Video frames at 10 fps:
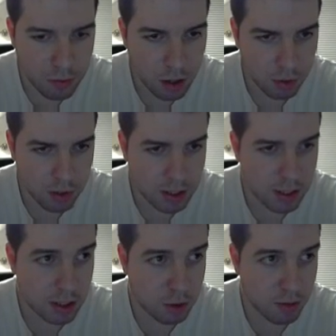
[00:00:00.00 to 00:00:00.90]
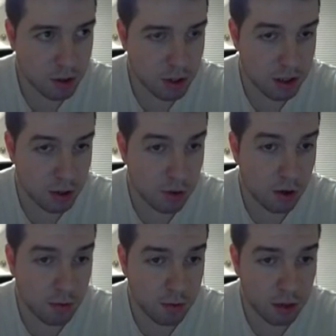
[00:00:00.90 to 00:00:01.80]
And you can see Luminosity going
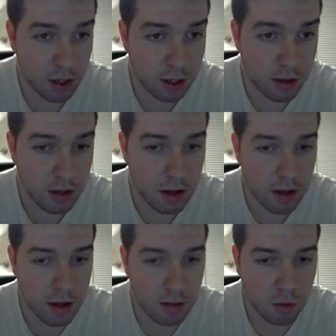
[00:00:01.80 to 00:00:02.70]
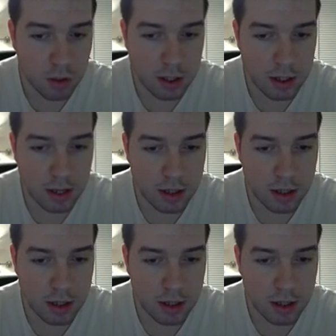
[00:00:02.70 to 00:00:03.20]
for a mostly standard